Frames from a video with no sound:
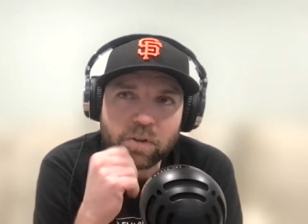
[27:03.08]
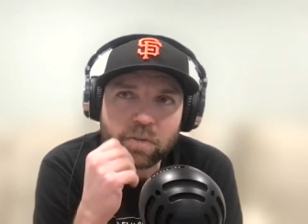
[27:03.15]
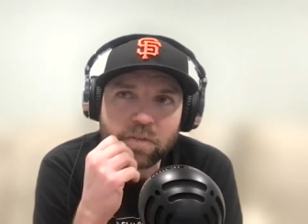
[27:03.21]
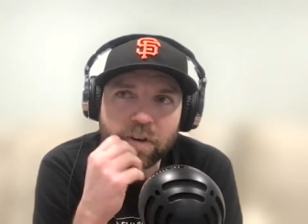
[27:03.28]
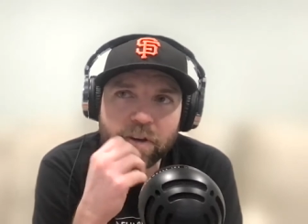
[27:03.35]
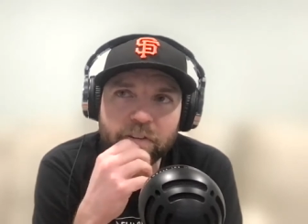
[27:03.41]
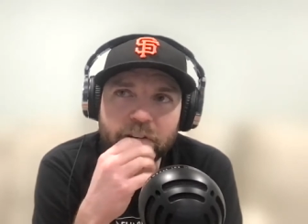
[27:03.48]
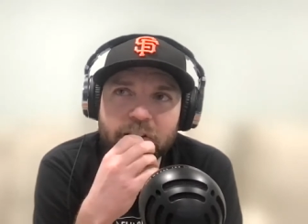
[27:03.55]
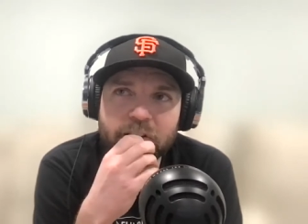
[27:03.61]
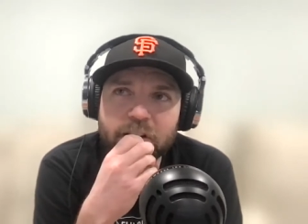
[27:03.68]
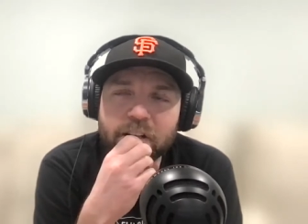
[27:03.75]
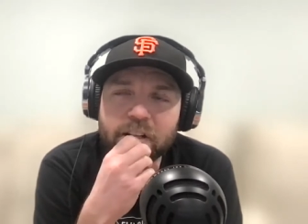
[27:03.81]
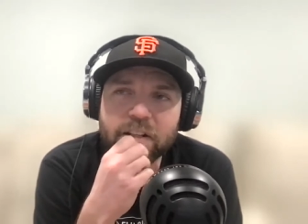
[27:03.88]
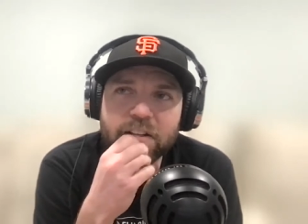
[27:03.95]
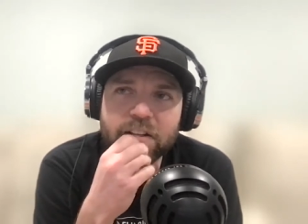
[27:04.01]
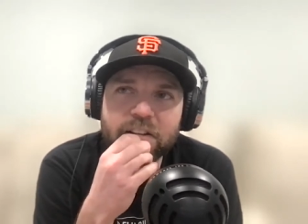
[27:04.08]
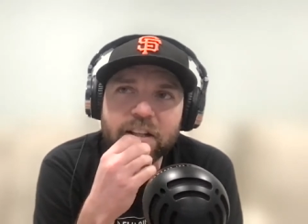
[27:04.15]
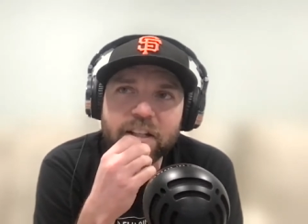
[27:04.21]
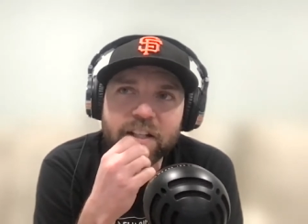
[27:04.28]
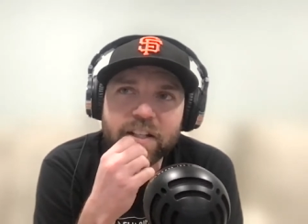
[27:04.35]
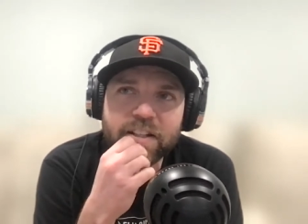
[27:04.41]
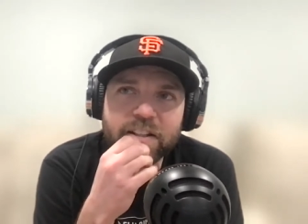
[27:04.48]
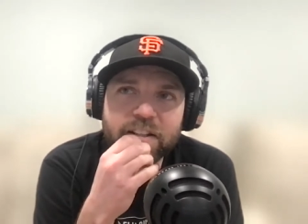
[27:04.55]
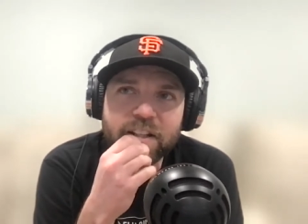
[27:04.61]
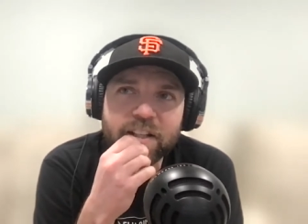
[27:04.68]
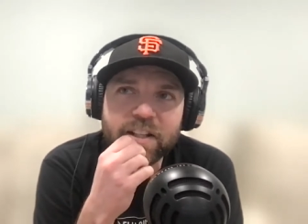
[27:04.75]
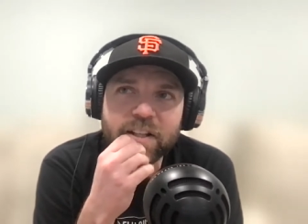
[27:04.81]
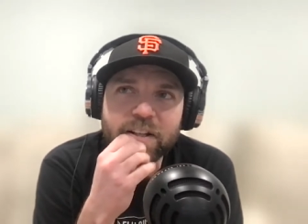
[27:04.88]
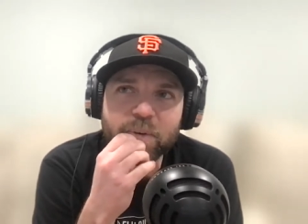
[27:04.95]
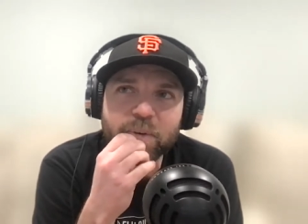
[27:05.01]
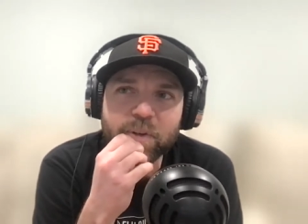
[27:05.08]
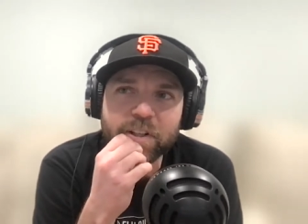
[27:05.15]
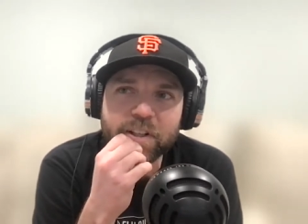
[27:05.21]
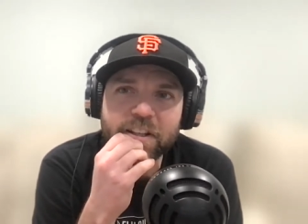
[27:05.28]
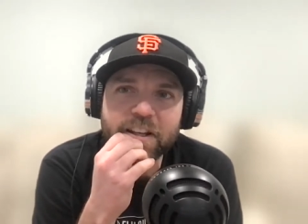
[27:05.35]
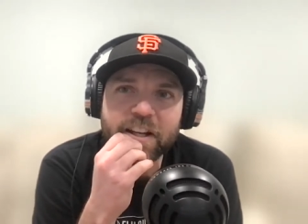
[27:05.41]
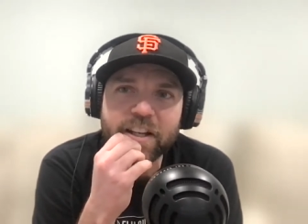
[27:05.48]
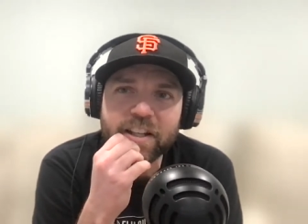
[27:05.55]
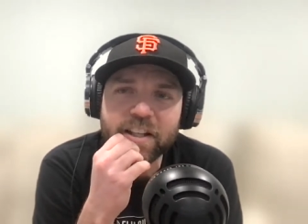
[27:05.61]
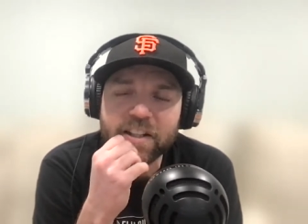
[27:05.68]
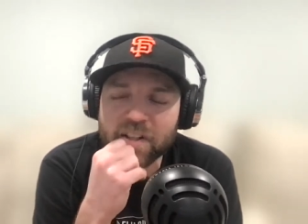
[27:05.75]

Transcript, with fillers: II veteran. Uh, what a guy.